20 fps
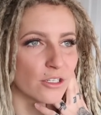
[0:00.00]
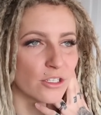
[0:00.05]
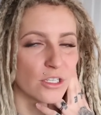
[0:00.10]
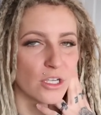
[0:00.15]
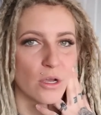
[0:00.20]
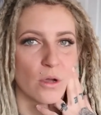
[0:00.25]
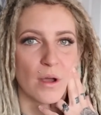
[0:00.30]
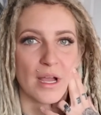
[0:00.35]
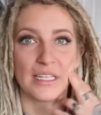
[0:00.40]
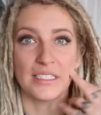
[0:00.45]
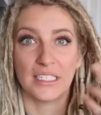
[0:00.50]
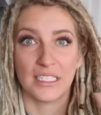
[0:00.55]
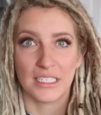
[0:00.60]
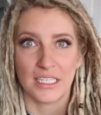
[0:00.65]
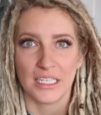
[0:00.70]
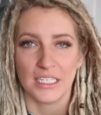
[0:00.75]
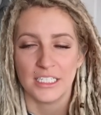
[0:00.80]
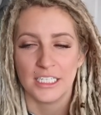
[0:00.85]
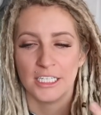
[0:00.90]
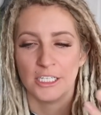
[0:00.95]
So I
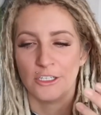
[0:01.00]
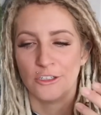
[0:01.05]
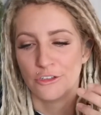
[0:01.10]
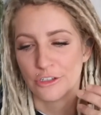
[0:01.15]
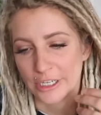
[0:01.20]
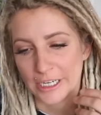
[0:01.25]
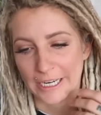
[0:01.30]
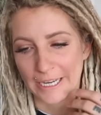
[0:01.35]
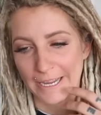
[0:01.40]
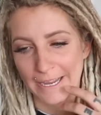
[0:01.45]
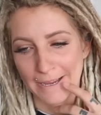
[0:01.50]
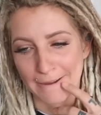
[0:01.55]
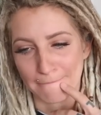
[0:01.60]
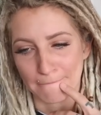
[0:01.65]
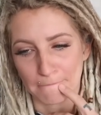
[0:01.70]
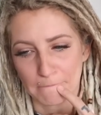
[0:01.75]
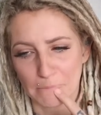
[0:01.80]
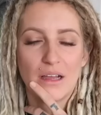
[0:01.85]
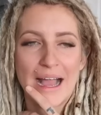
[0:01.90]
did continue drinking.